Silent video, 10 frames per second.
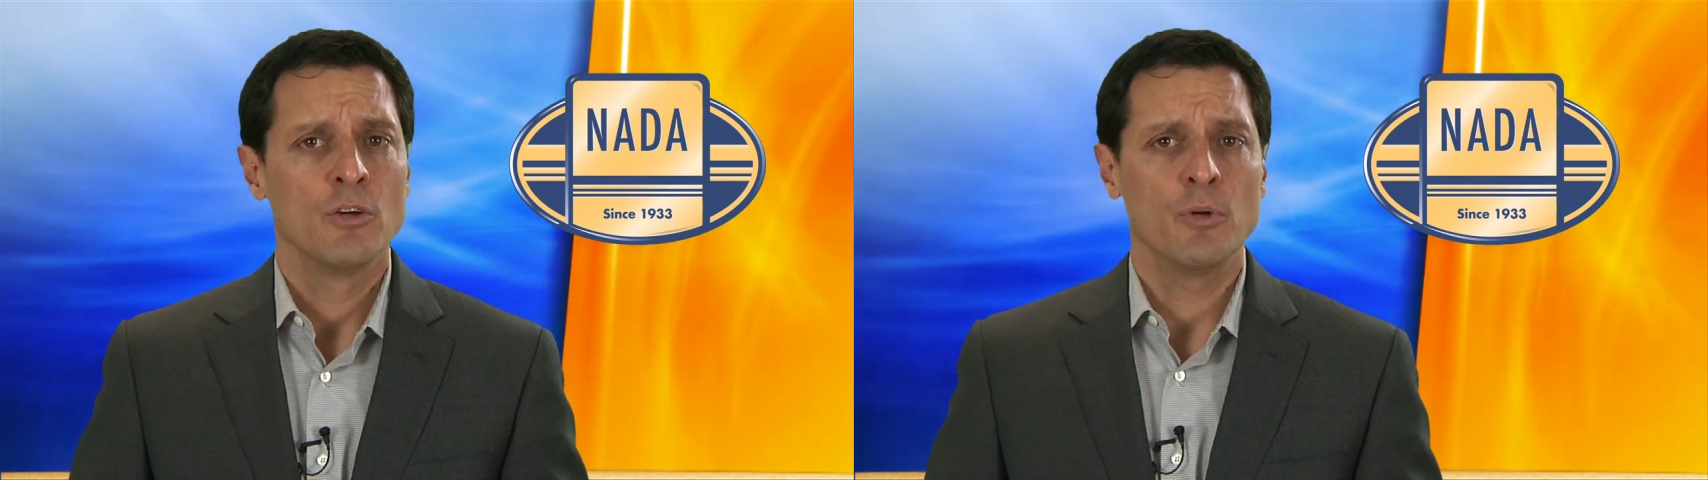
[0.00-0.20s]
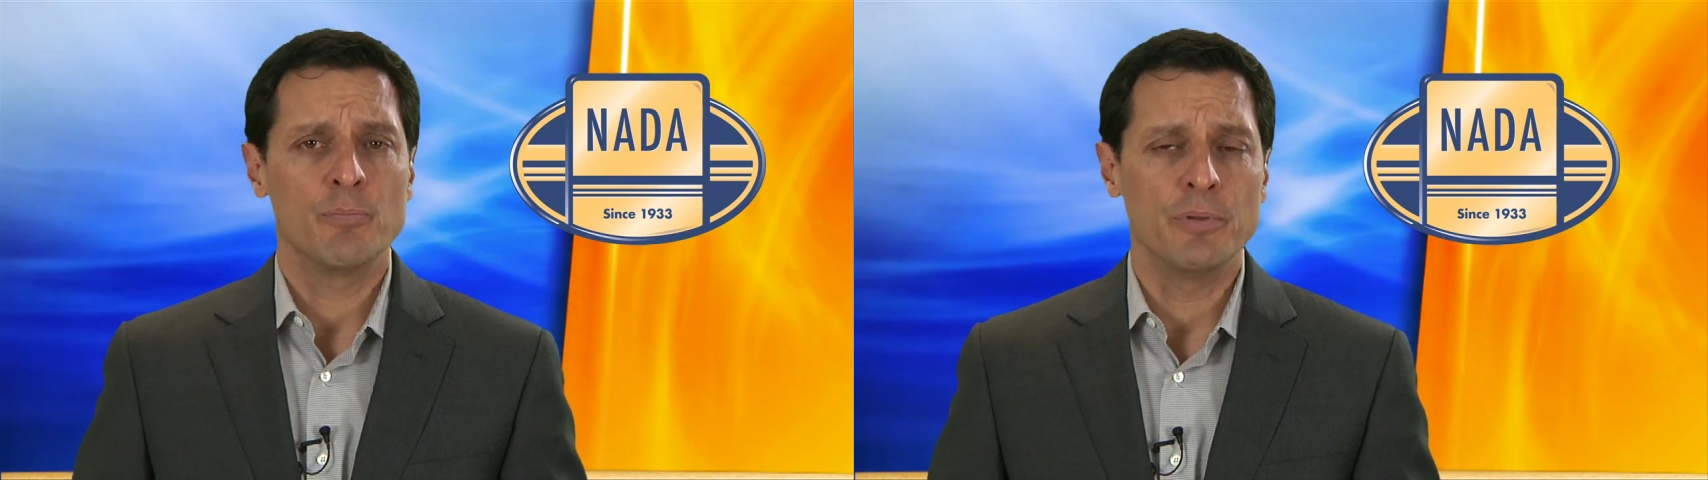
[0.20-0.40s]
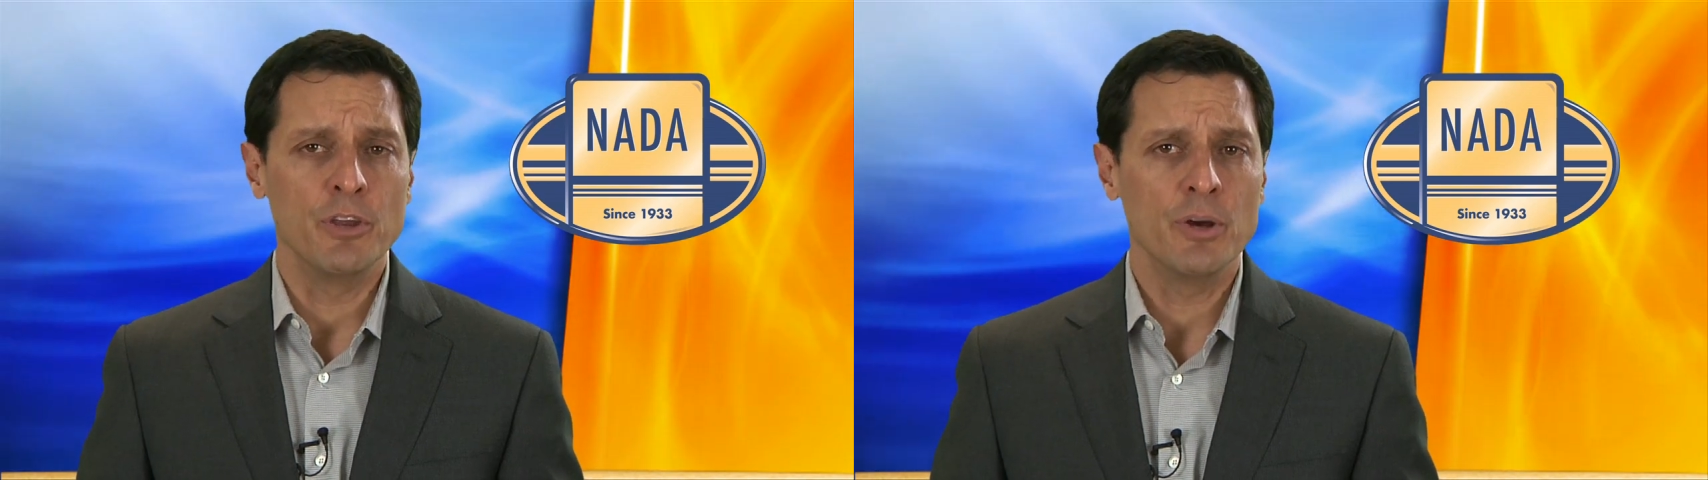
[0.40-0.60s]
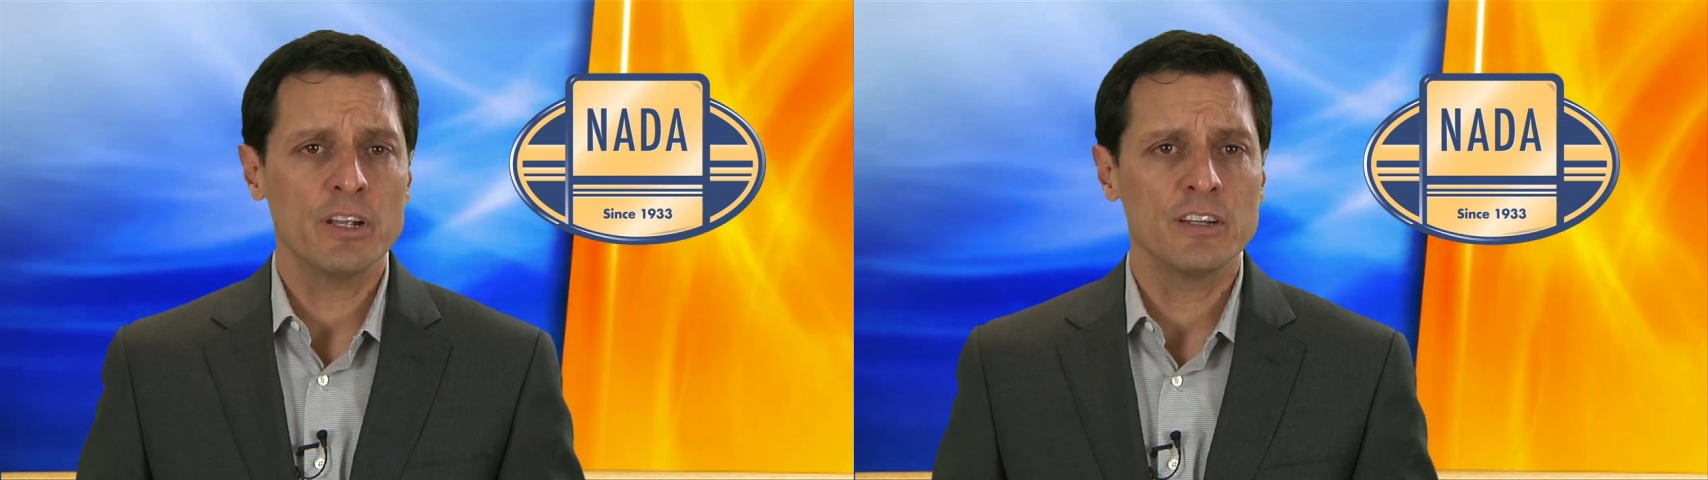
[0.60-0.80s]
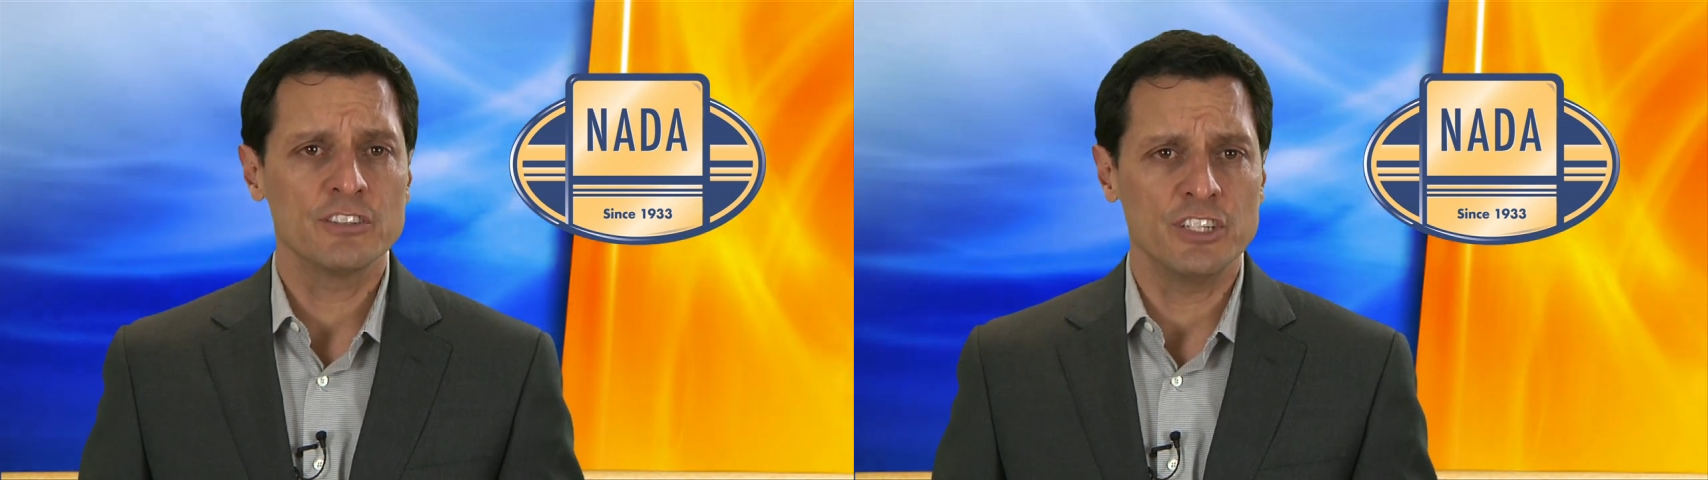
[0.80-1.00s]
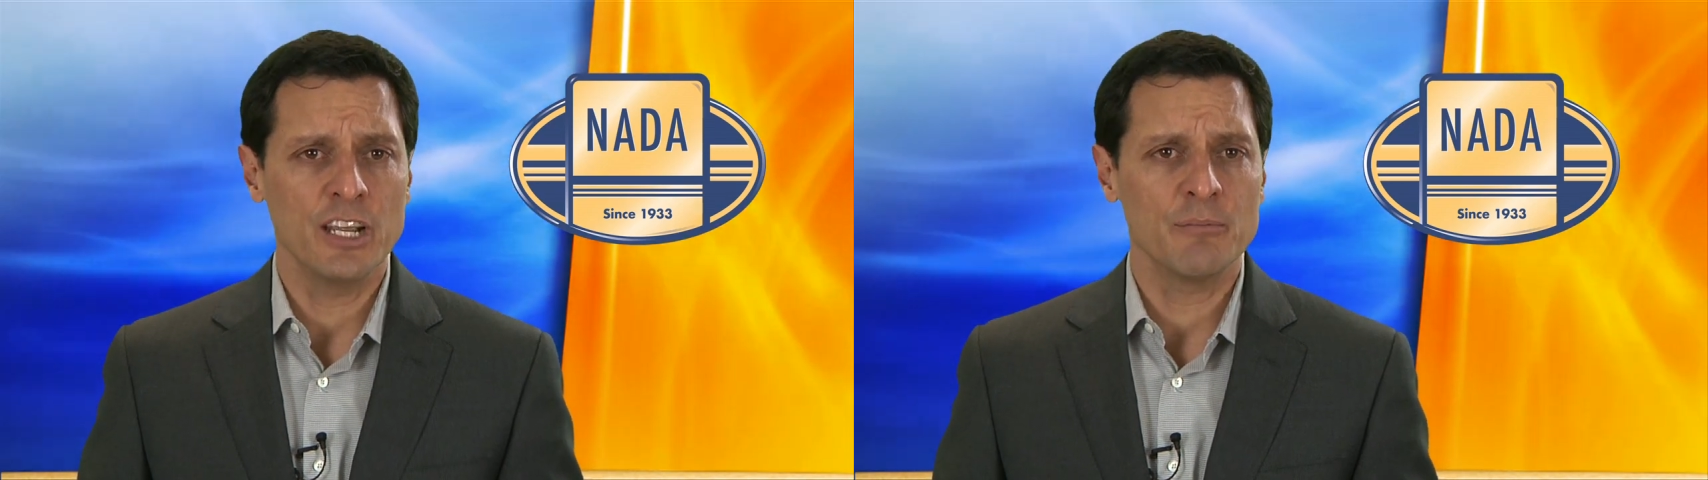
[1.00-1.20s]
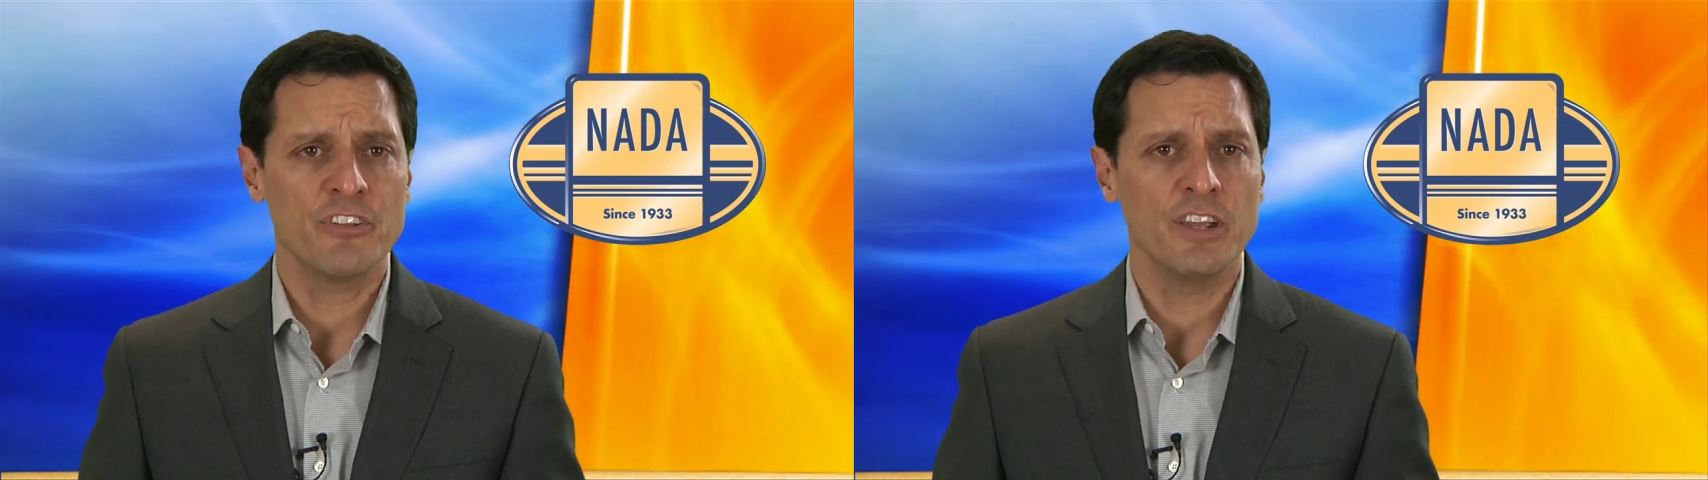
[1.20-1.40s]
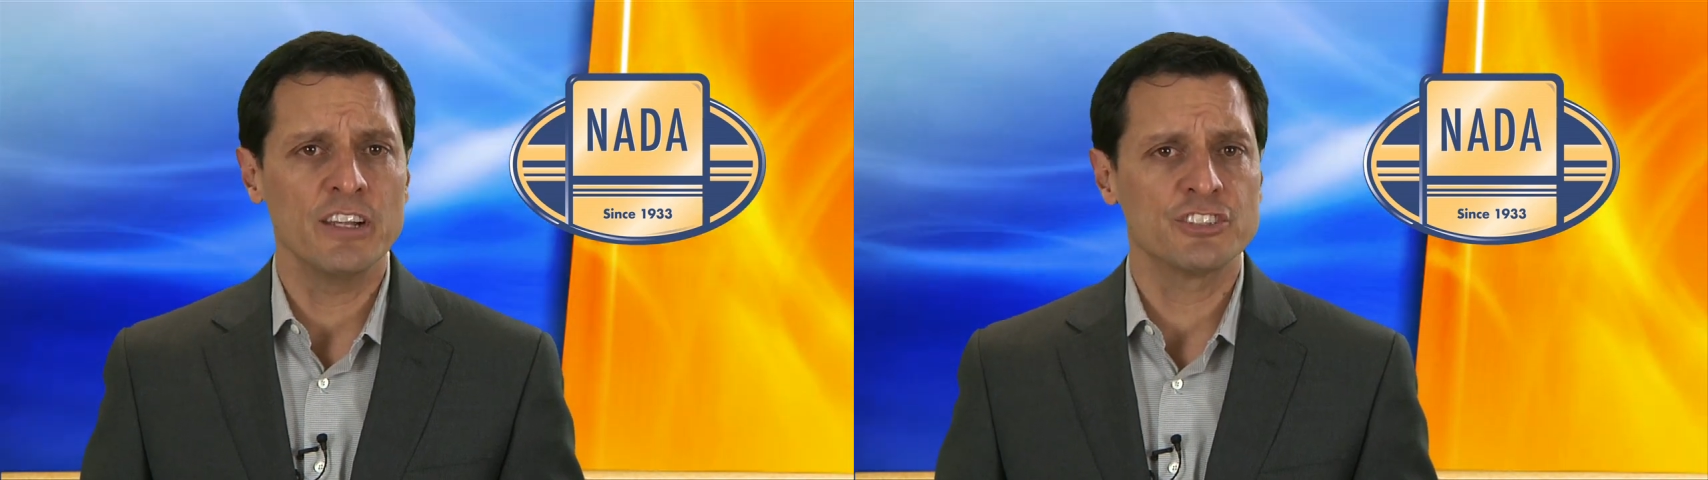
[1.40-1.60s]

with Buick, GMC,